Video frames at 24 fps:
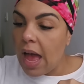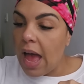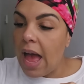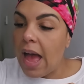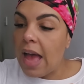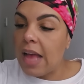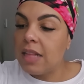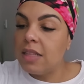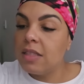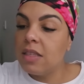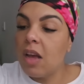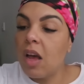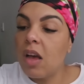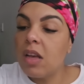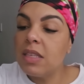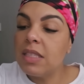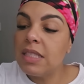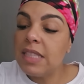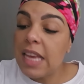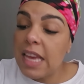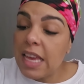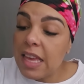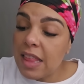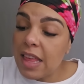and I
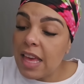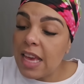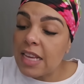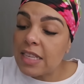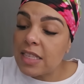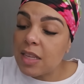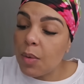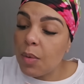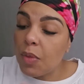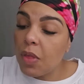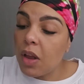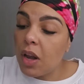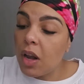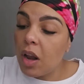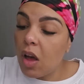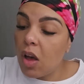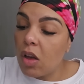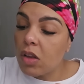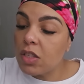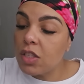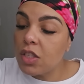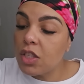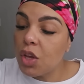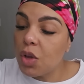see these are the
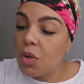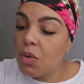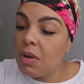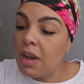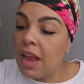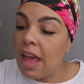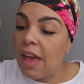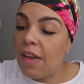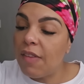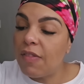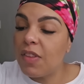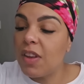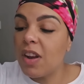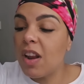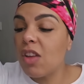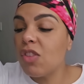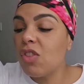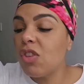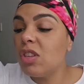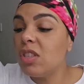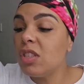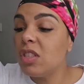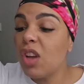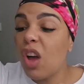last two left, and I
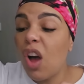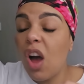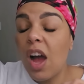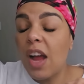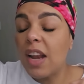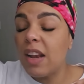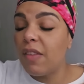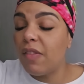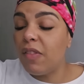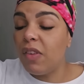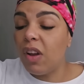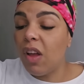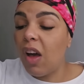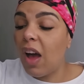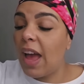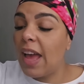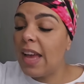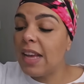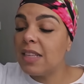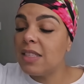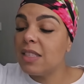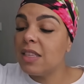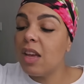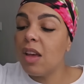just kind of
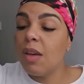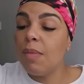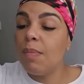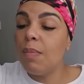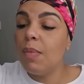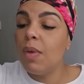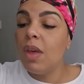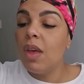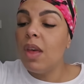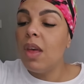liked them.